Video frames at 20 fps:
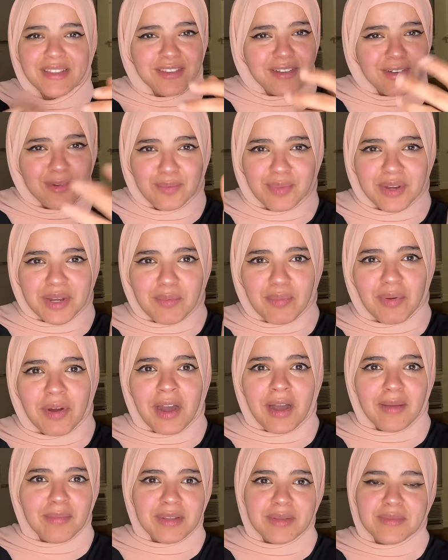Don't bring
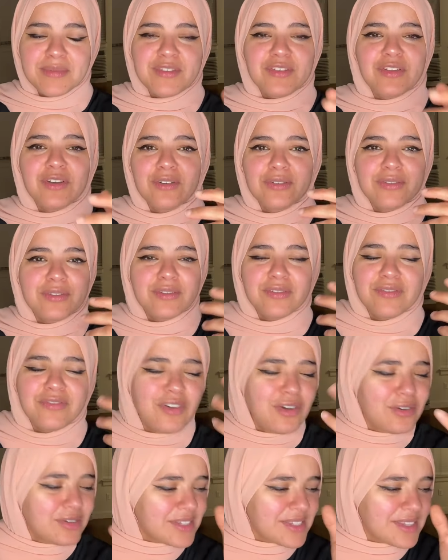problems, don't
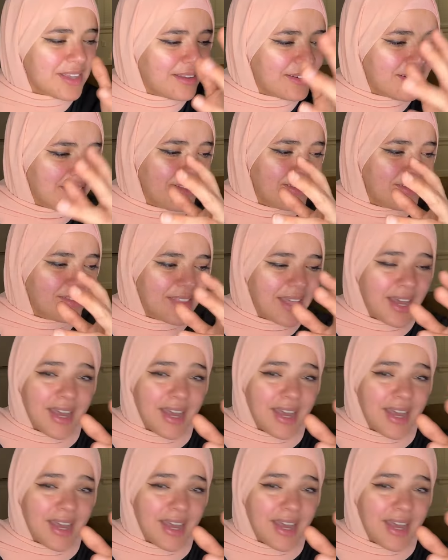focus on all of